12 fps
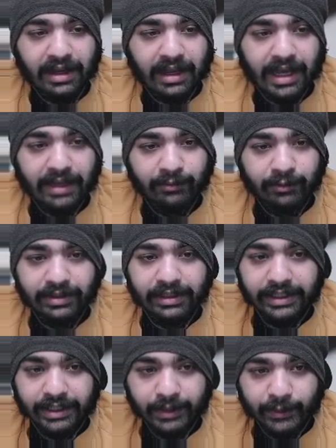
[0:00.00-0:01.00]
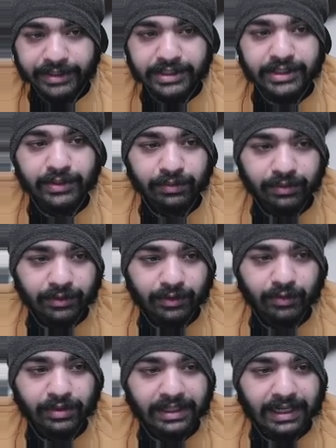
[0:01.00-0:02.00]
I would request you
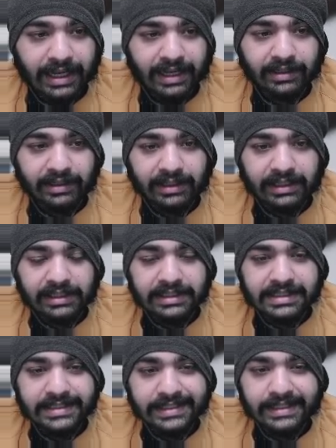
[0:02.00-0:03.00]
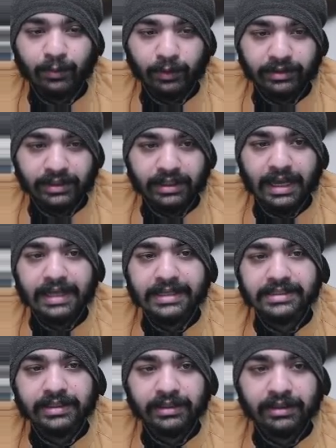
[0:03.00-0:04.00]
to kindly see what they're
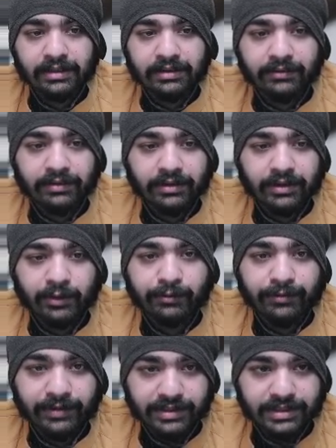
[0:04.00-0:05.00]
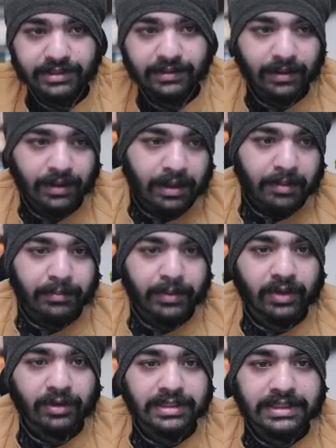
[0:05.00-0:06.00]
asking you first,
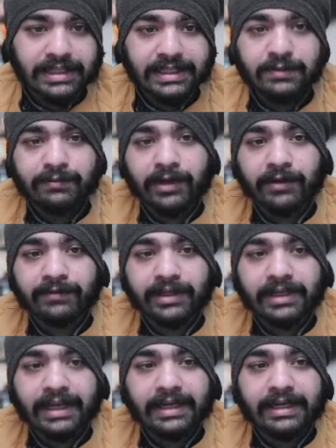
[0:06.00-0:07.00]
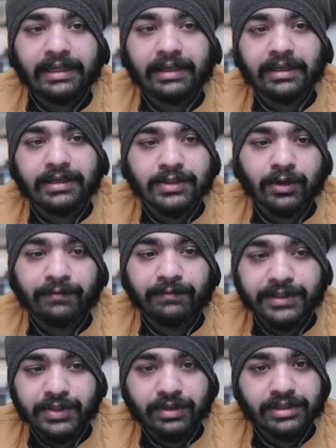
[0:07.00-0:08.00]
because it's one of the criterias on
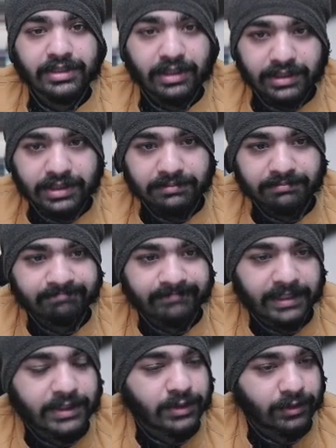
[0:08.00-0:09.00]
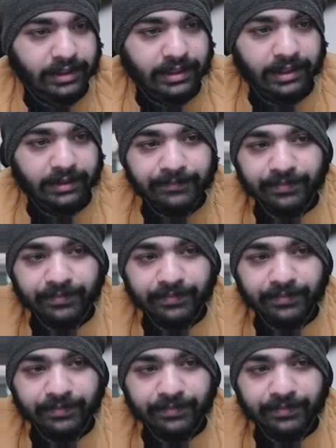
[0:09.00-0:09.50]
which you are judged. Let's look at that.